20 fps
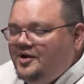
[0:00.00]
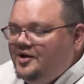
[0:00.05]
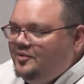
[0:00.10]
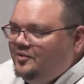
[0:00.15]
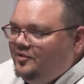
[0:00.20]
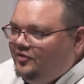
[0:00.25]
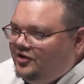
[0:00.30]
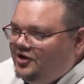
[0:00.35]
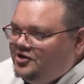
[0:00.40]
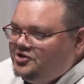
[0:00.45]

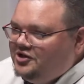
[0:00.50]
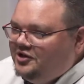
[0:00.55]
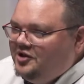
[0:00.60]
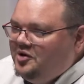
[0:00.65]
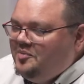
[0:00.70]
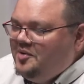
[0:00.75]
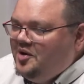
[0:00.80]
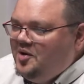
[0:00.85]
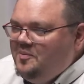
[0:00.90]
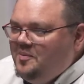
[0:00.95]
We've touched a little
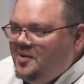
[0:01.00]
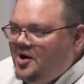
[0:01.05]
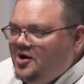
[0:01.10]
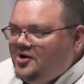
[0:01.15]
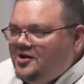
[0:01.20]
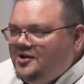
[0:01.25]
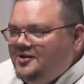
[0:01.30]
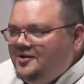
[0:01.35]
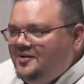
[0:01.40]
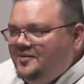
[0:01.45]
bit on
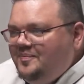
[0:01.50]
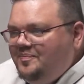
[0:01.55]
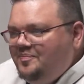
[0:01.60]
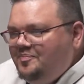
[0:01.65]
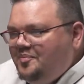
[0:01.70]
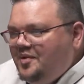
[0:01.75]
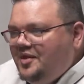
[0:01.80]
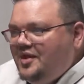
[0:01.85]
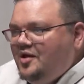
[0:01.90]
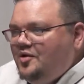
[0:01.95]
marketing,
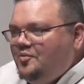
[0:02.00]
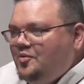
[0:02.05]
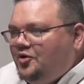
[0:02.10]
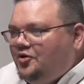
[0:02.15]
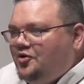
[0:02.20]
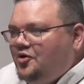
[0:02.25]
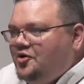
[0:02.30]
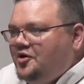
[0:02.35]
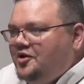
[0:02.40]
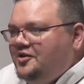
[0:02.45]
but then we're
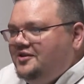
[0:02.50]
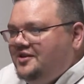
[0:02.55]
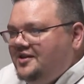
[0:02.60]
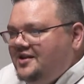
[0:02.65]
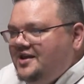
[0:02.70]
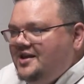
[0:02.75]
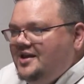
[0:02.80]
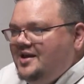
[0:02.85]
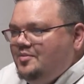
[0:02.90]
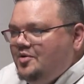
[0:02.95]
talking
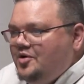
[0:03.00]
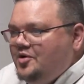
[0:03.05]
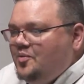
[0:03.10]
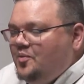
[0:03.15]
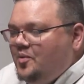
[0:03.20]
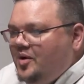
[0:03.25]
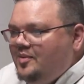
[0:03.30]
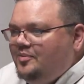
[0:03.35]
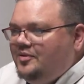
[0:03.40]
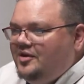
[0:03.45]
today about
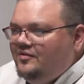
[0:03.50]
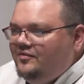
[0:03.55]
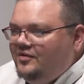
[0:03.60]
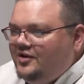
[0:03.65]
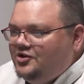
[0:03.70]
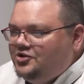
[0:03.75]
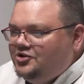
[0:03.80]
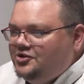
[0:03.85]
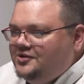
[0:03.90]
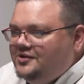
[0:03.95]
web
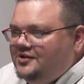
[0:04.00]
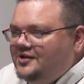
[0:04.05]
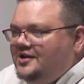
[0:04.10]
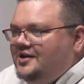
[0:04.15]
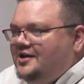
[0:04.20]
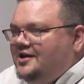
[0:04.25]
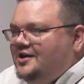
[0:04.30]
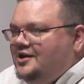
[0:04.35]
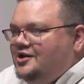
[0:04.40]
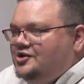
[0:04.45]
conversion.
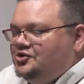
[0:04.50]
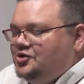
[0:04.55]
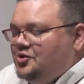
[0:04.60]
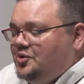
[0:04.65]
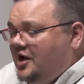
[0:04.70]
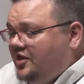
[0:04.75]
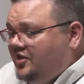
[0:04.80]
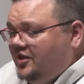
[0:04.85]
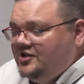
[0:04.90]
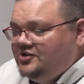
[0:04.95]
So
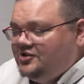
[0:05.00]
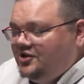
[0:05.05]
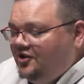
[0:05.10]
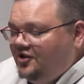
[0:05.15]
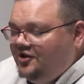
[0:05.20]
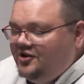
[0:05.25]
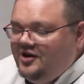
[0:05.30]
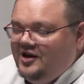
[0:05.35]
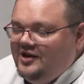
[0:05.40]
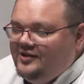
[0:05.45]
I think it's
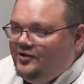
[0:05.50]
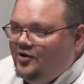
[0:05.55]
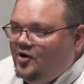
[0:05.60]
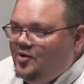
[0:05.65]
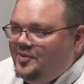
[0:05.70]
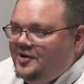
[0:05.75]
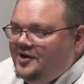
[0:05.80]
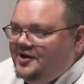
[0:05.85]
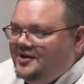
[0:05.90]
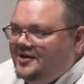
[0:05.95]
another great
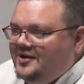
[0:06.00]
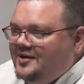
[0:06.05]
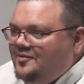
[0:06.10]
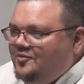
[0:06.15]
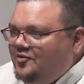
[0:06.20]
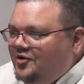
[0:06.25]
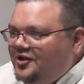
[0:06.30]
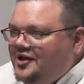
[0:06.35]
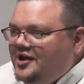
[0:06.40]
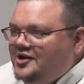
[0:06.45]
topic.
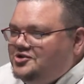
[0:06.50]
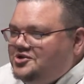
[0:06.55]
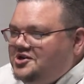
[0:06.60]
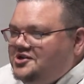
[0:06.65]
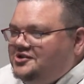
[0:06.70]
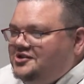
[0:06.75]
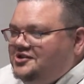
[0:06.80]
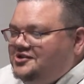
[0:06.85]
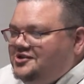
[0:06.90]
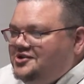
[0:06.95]
Really
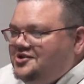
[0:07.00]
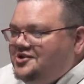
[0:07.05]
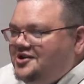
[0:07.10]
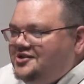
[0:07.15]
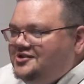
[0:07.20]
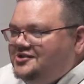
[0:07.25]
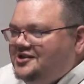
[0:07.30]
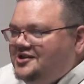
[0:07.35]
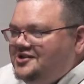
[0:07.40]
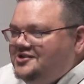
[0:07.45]
interested to see your
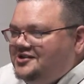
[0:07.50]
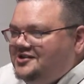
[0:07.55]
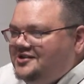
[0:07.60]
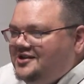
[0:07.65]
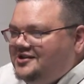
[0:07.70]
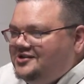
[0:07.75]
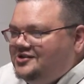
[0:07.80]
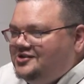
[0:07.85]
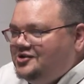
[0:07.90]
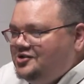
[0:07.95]
insights in
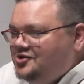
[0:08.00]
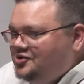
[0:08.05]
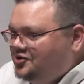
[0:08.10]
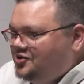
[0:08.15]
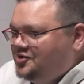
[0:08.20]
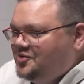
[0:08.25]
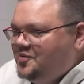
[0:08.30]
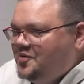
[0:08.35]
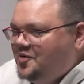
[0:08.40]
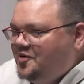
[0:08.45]
this.
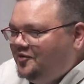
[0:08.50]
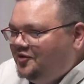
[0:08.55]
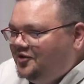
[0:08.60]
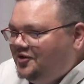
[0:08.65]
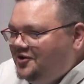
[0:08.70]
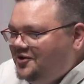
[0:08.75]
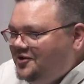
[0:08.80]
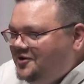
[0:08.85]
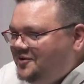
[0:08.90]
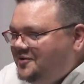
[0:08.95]
So over to you.